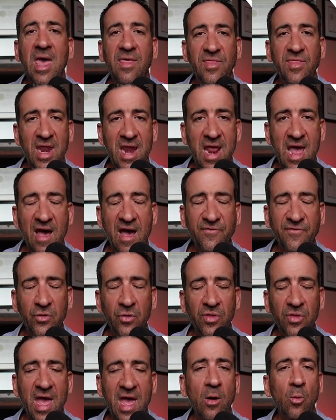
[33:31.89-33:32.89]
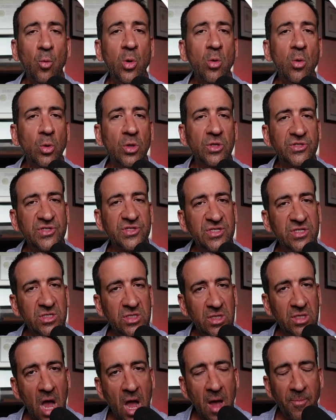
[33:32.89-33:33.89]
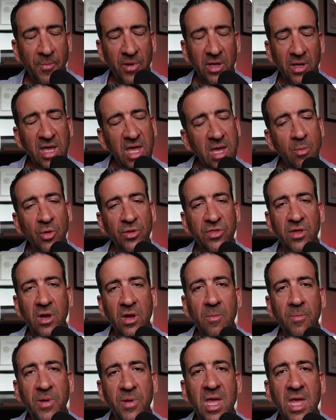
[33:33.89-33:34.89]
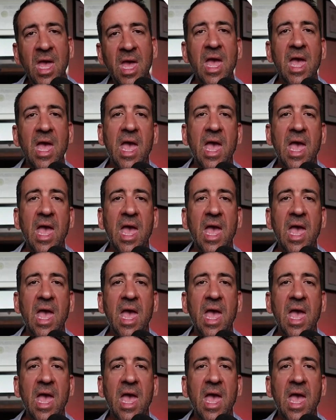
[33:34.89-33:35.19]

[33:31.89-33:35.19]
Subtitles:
And then after that, we will stop chemotherapy.